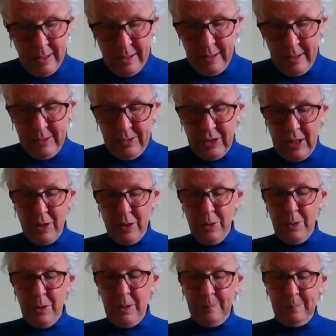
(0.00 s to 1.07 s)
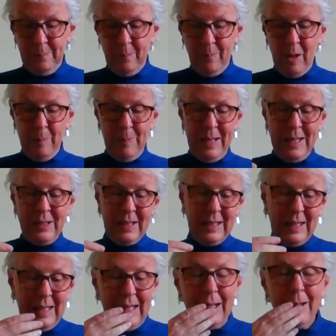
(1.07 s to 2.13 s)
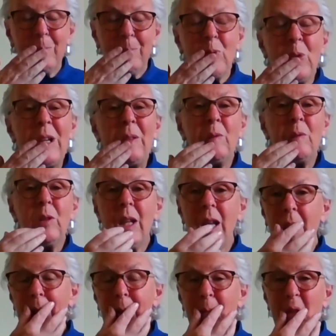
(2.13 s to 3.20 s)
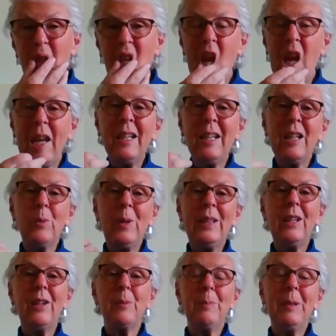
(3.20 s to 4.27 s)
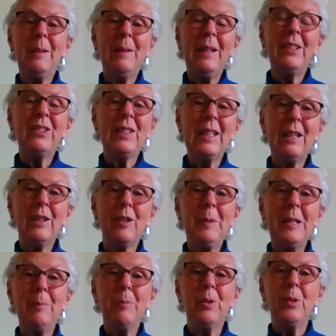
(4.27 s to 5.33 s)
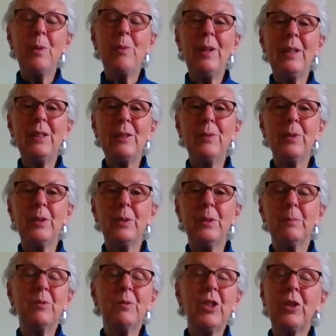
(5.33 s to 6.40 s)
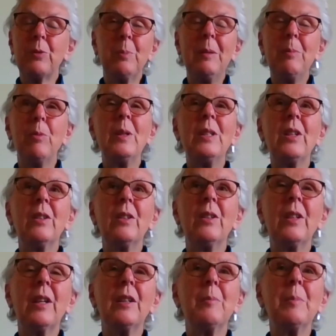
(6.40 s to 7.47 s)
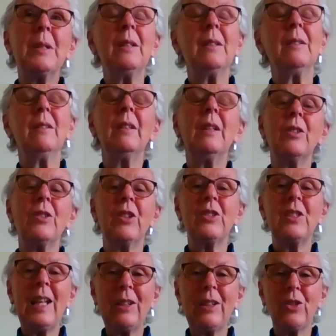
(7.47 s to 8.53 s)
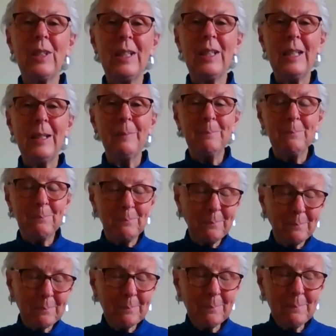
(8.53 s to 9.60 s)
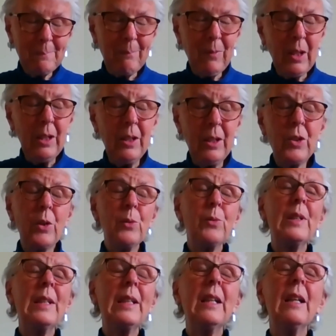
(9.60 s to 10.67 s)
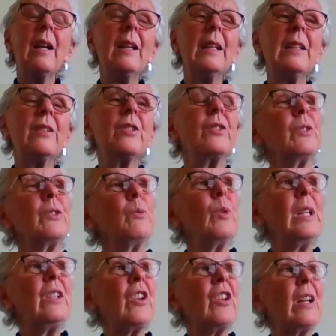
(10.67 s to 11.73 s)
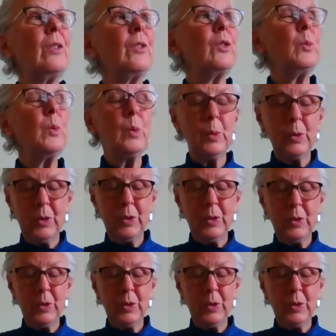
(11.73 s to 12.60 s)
So basically, when when there are people, let's say there are people that we find difficult, just people we don't know, but just naturally you don't feel inclined to reach out towards them.